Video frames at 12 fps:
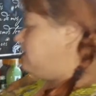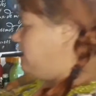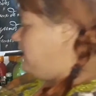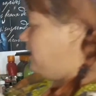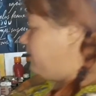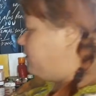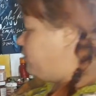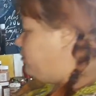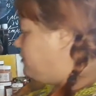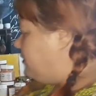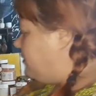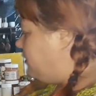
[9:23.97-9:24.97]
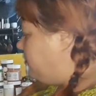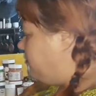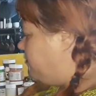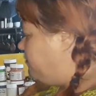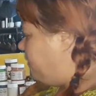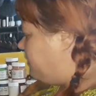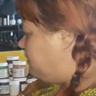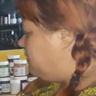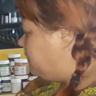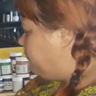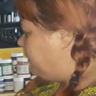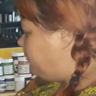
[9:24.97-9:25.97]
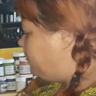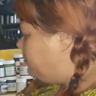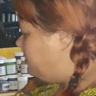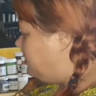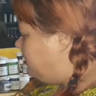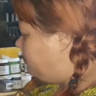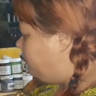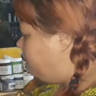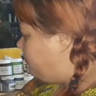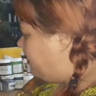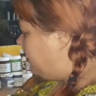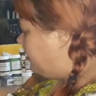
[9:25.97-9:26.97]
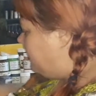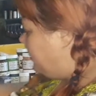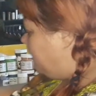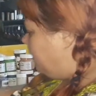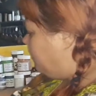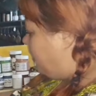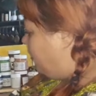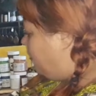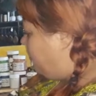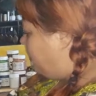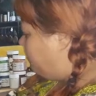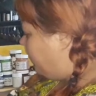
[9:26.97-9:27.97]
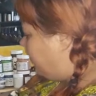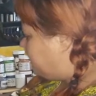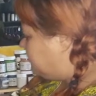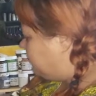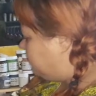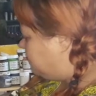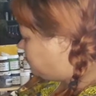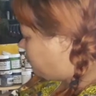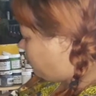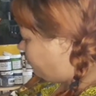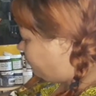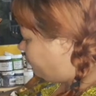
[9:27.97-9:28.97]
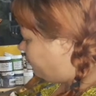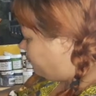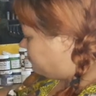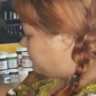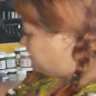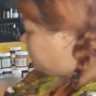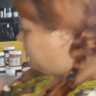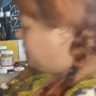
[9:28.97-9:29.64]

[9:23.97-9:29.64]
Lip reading: but you painting, but you need to really go and make some contrast. The